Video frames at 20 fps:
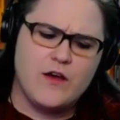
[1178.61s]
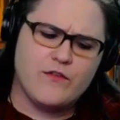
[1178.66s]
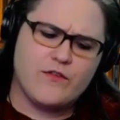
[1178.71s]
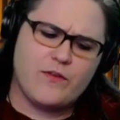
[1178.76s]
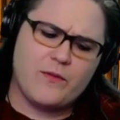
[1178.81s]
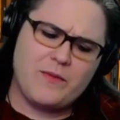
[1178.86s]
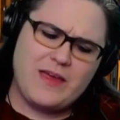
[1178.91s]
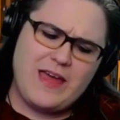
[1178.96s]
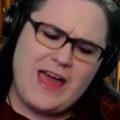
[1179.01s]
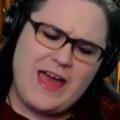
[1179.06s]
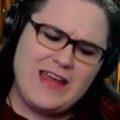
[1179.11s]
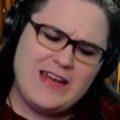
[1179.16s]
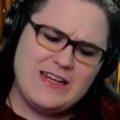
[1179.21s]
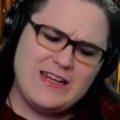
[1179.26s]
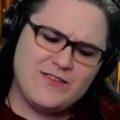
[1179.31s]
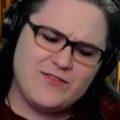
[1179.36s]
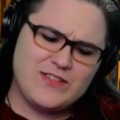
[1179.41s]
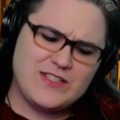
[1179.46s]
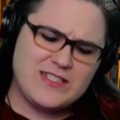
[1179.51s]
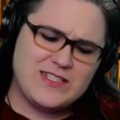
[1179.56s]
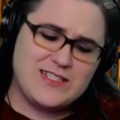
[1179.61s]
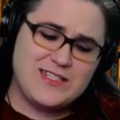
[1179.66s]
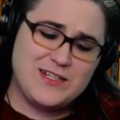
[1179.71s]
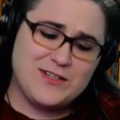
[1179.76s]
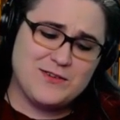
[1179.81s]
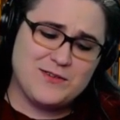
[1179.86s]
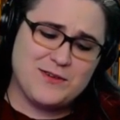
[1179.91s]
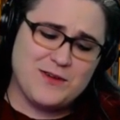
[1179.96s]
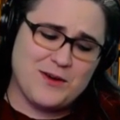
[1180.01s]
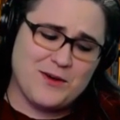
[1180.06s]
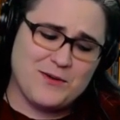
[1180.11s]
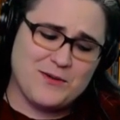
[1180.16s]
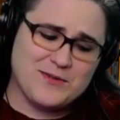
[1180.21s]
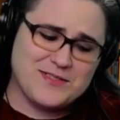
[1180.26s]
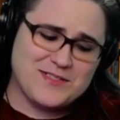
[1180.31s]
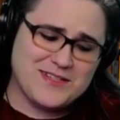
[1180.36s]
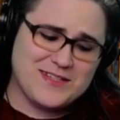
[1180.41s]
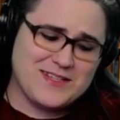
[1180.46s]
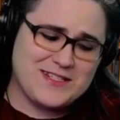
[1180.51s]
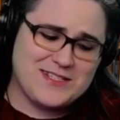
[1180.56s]
from the end of his dear
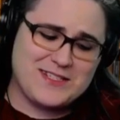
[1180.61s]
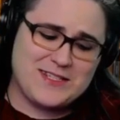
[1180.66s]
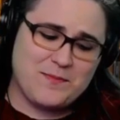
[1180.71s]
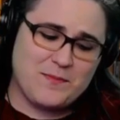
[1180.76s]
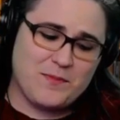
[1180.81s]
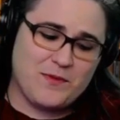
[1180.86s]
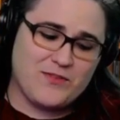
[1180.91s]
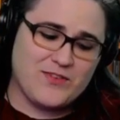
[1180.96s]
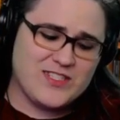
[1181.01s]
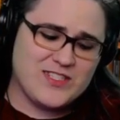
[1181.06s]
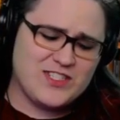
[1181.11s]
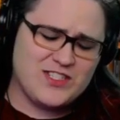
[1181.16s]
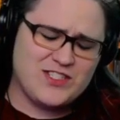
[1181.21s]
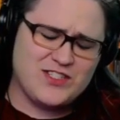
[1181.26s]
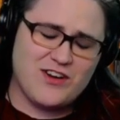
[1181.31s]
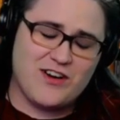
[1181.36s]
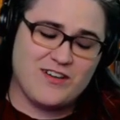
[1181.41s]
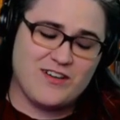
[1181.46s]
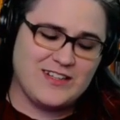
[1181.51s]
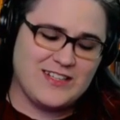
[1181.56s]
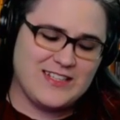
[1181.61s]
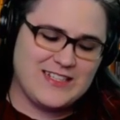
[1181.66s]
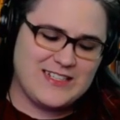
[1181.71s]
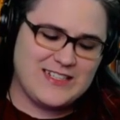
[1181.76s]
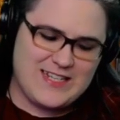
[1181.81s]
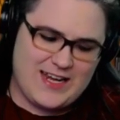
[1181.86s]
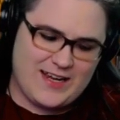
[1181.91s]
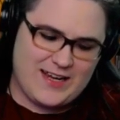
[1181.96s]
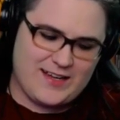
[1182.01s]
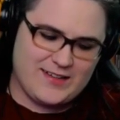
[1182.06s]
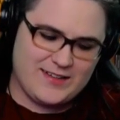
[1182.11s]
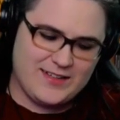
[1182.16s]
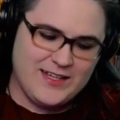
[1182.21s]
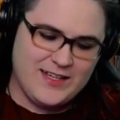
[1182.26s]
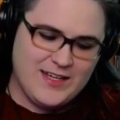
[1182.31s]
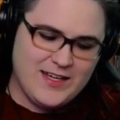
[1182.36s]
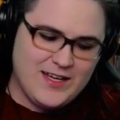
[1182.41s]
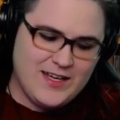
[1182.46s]
nose to the tip of his darling tail,